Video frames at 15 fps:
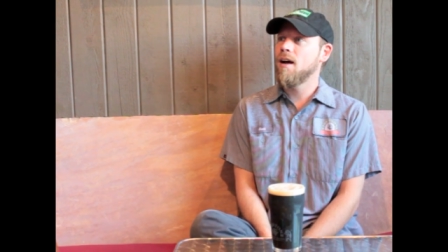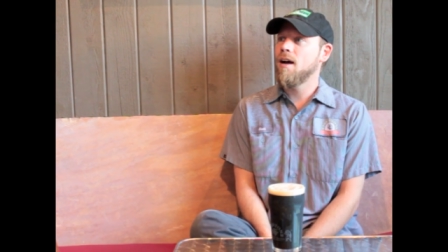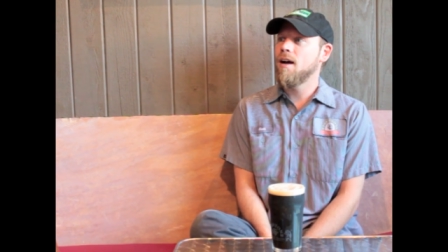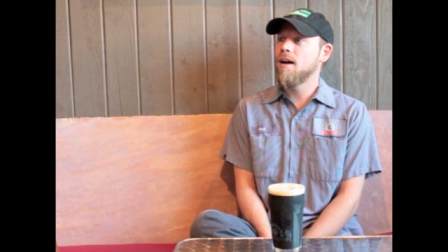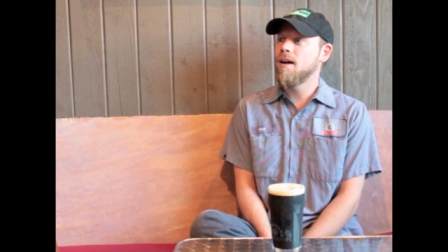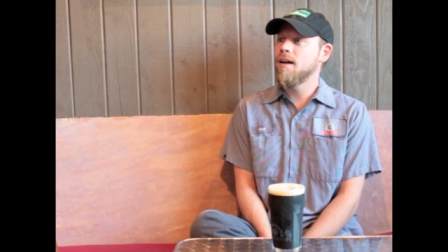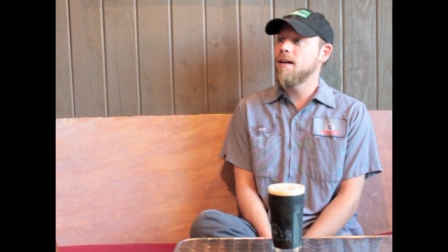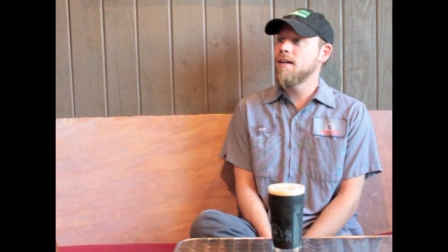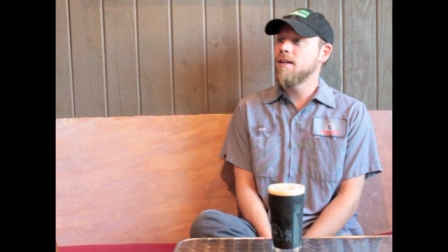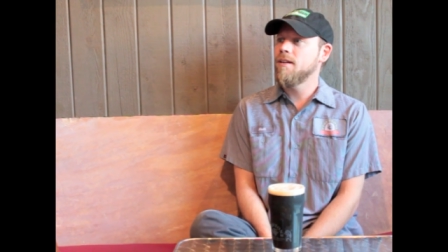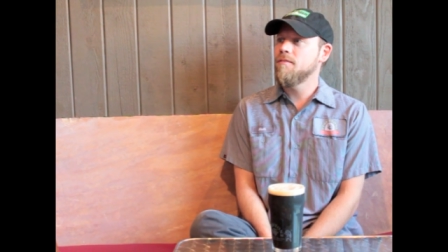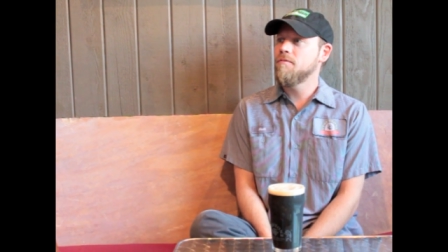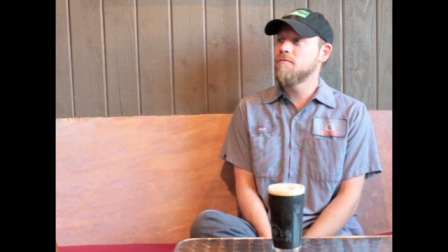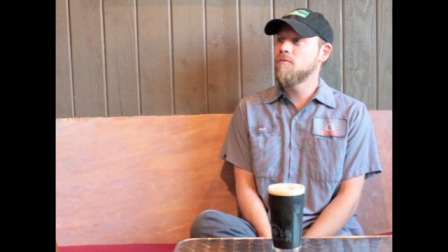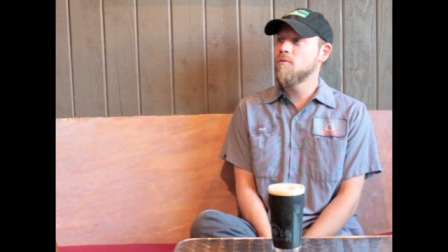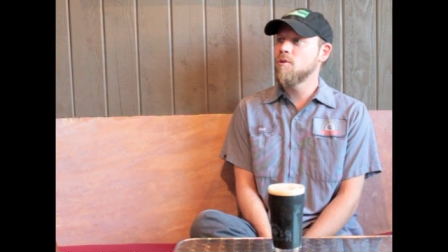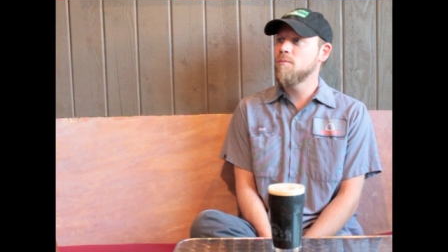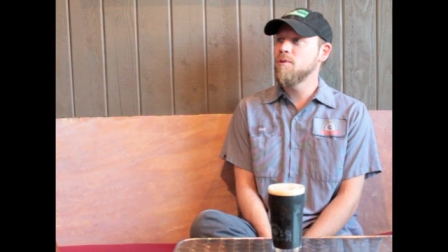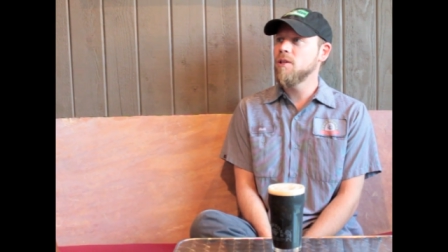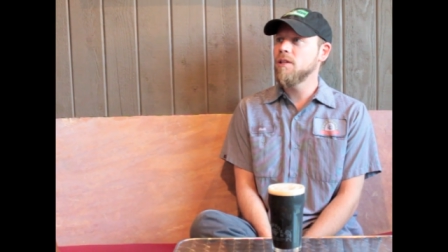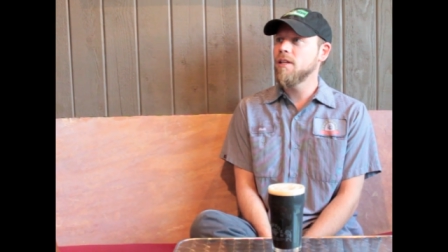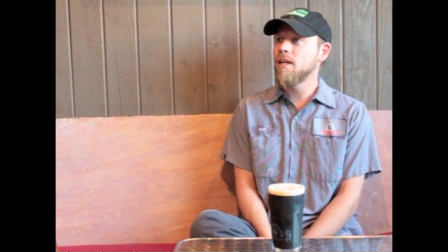I
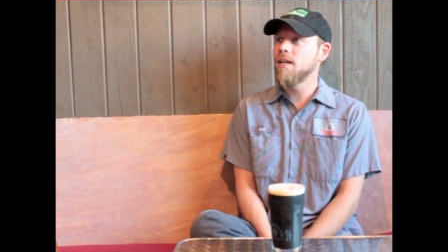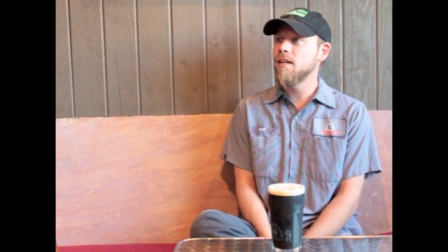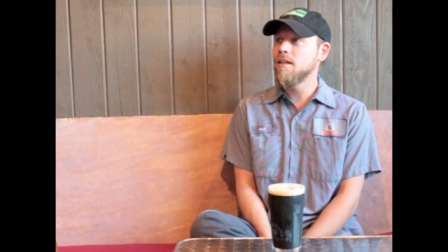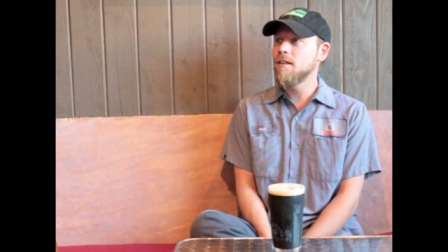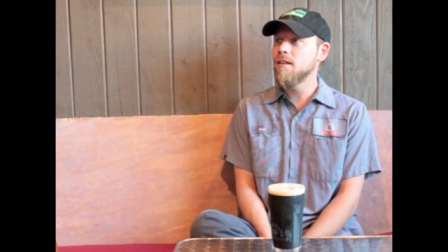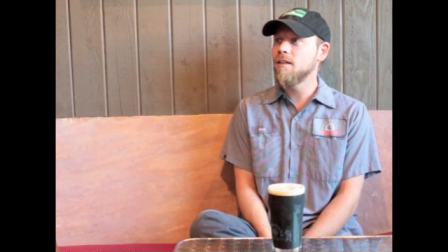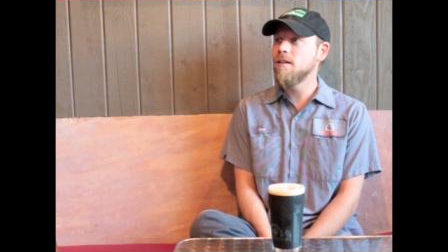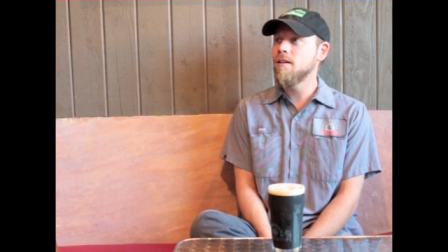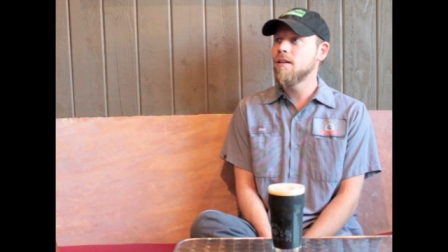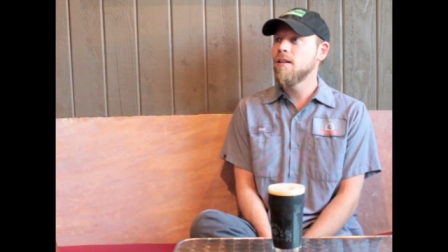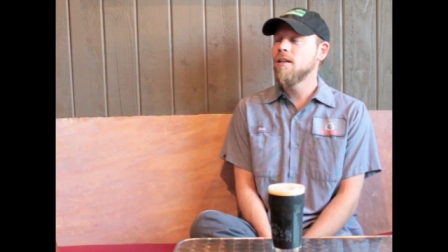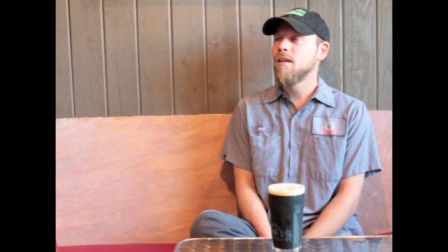formulated